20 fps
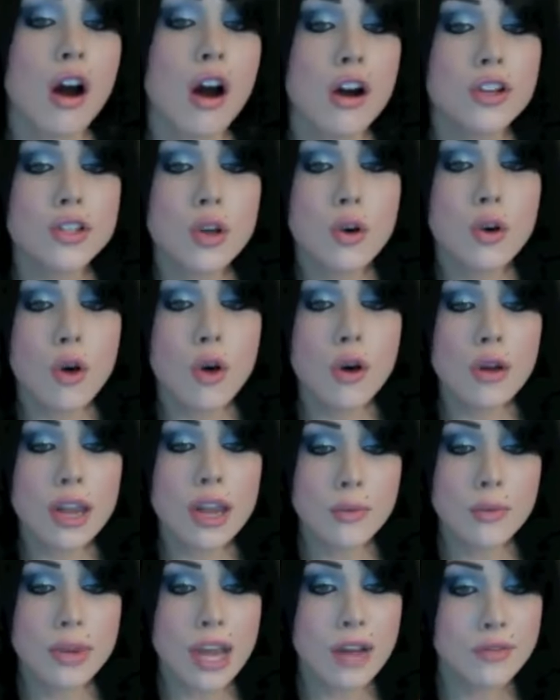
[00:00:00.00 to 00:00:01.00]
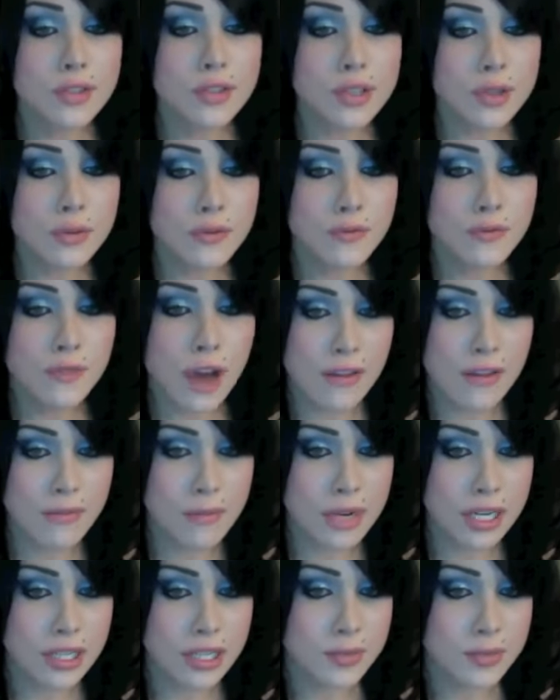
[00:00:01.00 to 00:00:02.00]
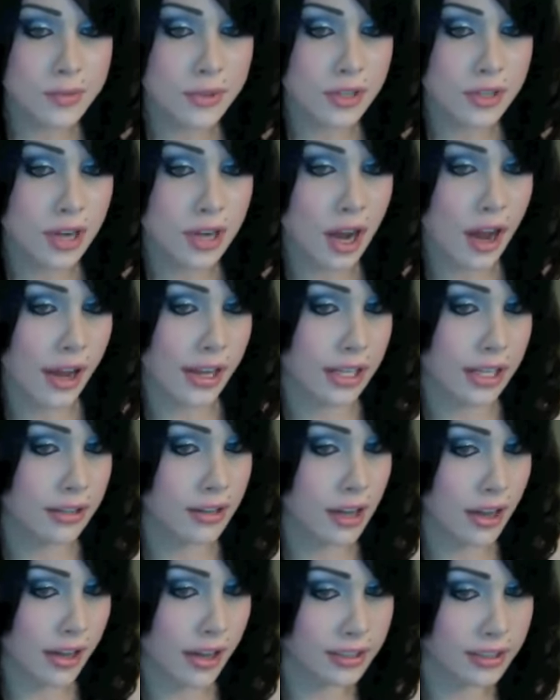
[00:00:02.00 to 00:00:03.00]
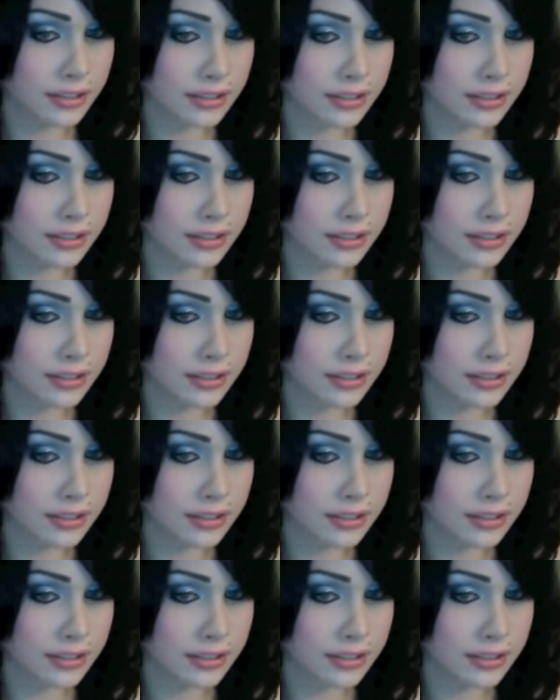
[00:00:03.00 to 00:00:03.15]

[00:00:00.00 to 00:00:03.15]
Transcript: So, okay, we have to do 5 minutes per guy, okay?